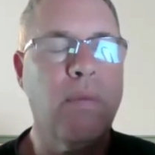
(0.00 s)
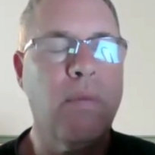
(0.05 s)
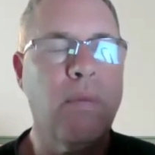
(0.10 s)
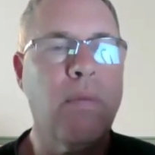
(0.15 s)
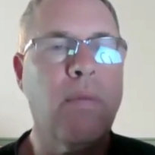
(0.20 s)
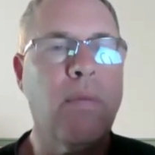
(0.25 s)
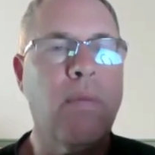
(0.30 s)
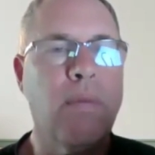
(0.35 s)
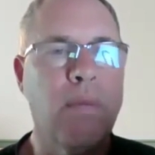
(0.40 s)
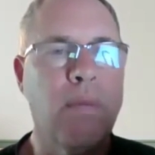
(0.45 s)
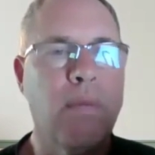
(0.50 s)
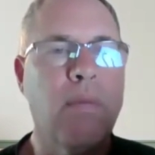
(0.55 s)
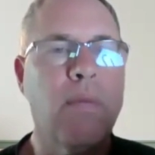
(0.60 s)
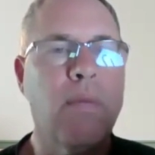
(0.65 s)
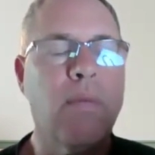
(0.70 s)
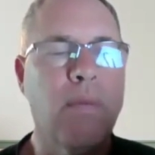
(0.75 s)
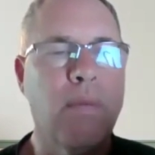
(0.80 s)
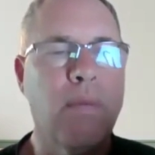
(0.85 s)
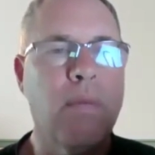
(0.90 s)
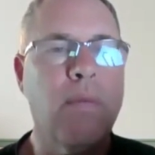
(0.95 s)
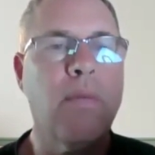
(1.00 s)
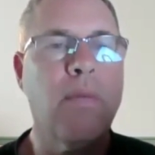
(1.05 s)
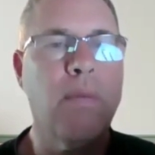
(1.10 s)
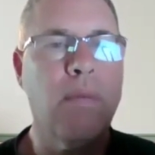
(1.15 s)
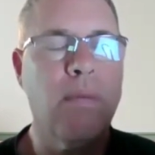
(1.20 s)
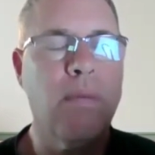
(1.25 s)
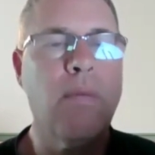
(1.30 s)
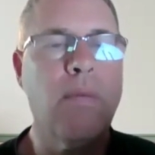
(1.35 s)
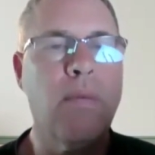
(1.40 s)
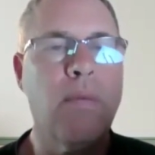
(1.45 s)

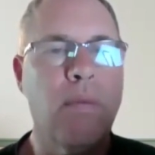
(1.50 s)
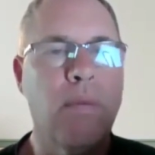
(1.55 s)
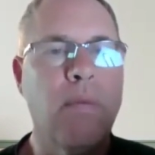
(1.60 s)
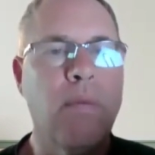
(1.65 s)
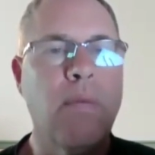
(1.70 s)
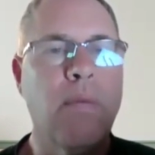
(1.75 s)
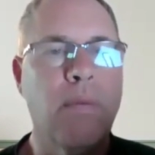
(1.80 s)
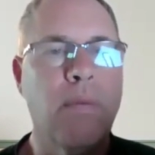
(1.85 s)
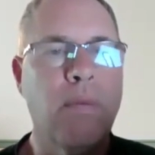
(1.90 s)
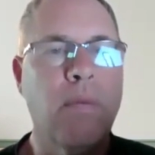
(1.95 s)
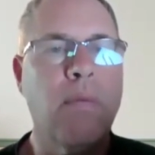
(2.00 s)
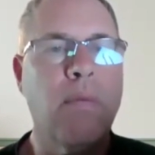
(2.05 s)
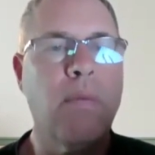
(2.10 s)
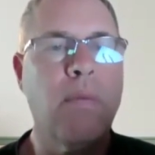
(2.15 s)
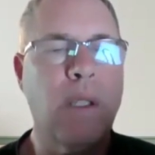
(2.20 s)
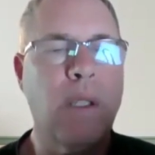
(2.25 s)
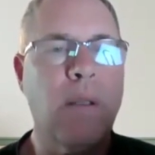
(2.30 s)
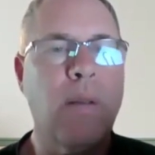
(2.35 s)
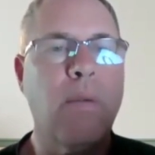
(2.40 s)
[no speech]